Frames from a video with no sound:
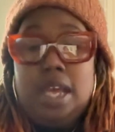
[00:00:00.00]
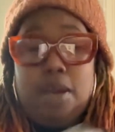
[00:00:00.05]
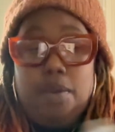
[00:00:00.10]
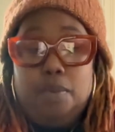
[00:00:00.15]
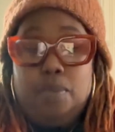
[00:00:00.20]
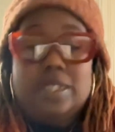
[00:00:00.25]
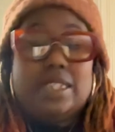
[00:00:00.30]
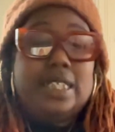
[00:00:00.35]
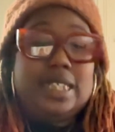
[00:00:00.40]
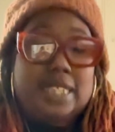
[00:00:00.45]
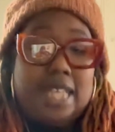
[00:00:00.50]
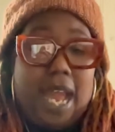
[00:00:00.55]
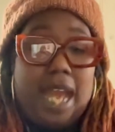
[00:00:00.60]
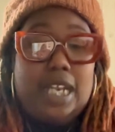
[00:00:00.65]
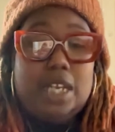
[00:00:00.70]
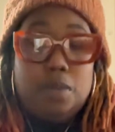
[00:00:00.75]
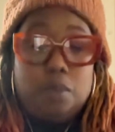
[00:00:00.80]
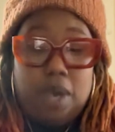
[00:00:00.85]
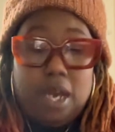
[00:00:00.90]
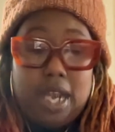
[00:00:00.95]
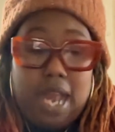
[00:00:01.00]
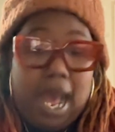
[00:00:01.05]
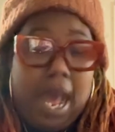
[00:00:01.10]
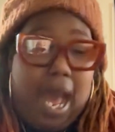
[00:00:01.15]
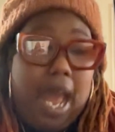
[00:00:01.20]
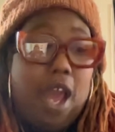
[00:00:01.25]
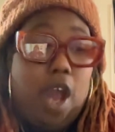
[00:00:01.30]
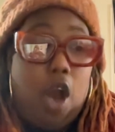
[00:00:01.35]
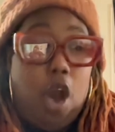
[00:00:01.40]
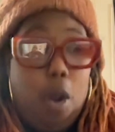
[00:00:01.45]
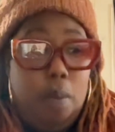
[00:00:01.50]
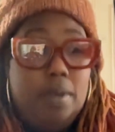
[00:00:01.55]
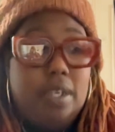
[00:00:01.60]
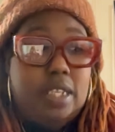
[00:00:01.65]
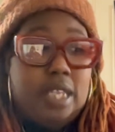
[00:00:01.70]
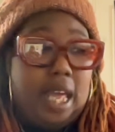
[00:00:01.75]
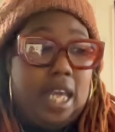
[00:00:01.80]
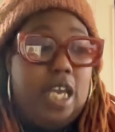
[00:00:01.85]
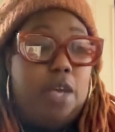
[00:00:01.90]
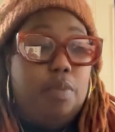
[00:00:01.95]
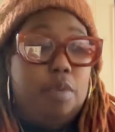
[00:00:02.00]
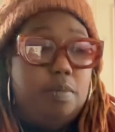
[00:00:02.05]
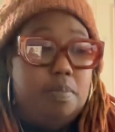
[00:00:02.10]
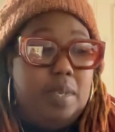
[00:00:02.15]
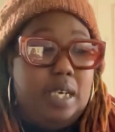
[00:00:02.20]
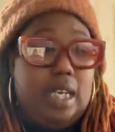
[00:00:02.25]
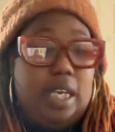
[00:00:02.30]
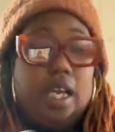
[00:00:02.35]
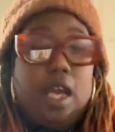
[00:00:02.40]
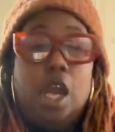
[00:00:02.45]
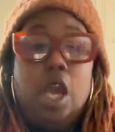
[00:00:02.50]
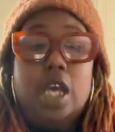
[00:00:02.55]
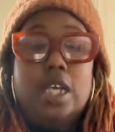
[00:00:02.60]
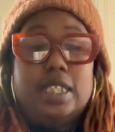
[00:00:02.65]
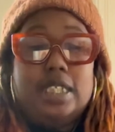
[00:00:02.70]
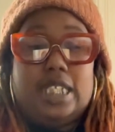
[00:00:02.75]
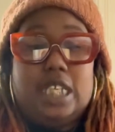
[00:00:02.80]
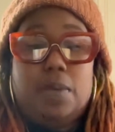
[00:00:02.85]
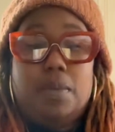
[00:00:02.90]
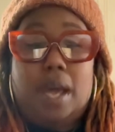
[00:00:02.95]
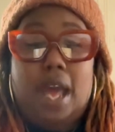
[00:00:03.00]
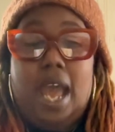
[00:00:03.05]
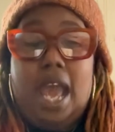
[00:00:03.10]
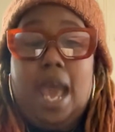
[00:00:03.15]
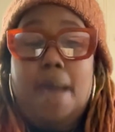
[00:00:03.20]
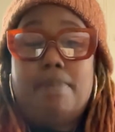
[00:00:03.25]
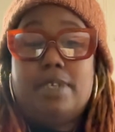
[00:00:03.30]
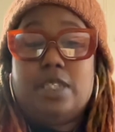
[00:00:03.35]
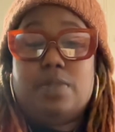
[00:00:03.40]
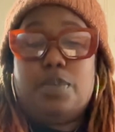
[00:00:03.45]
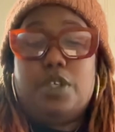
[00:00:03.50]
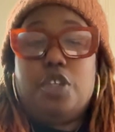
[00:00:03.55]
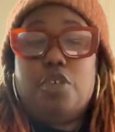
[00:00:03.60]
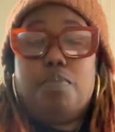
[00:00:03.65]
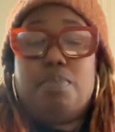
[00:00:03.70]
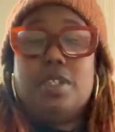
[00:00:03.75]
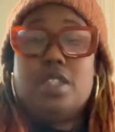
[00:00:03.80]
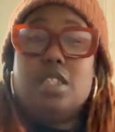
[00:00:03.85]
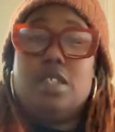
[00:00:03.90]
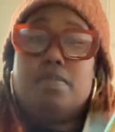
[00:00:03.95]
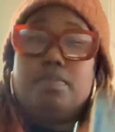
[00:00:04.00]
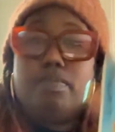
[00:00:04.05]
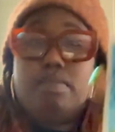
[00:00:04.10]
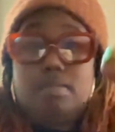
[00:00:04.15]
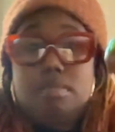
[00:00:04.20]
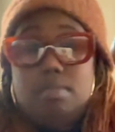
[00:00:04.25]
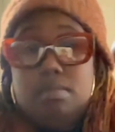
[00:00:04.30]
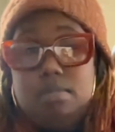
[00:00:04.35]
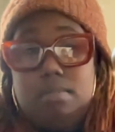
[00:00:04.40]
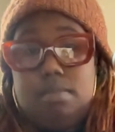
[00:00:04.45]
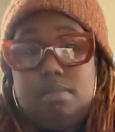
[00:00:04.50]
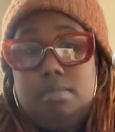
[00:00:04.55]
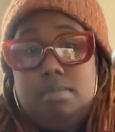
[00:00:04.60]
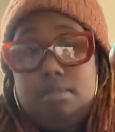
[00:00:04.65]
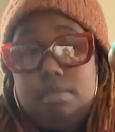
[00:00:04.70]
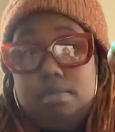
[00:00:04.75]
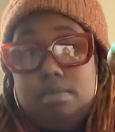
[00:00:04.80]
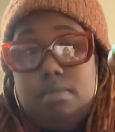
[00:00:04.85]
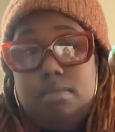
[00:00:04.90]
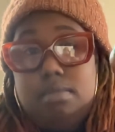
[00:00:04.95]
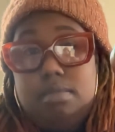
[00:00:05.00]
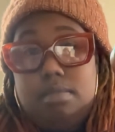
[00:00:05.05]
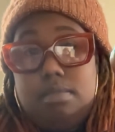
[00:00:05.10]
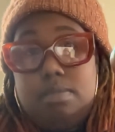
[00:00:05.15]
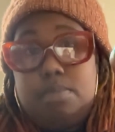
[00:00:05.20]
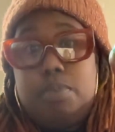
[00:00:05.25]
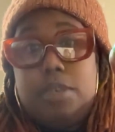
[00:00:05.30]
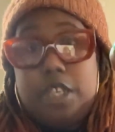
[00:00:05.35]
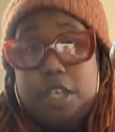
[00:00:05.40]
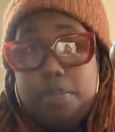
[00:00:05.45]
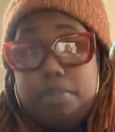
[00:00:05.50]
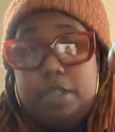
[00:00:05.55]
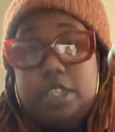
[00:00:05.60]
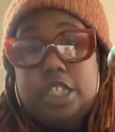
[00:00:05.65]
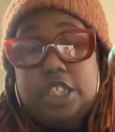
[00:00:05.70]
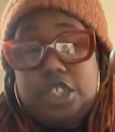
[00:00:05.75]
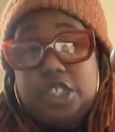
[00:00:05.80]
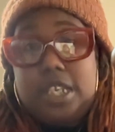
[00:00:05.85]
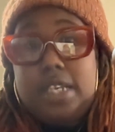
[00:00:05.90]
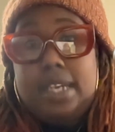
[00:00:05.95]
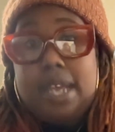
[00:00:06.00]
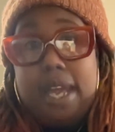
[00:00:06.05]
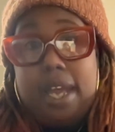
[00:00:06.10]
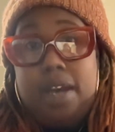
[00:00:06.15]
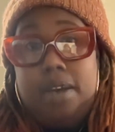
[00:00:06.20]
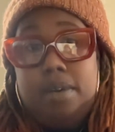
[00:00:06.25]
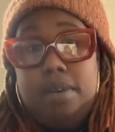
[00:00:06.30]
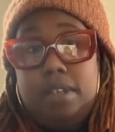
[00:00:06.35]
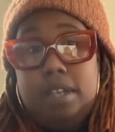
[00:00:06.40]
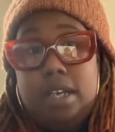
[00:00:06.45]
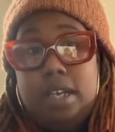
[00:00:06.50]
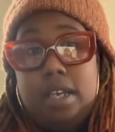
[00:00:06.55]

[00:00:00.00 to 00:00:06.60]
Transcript: was exactly what I hoped that it would be. See what happens when you put the shit down?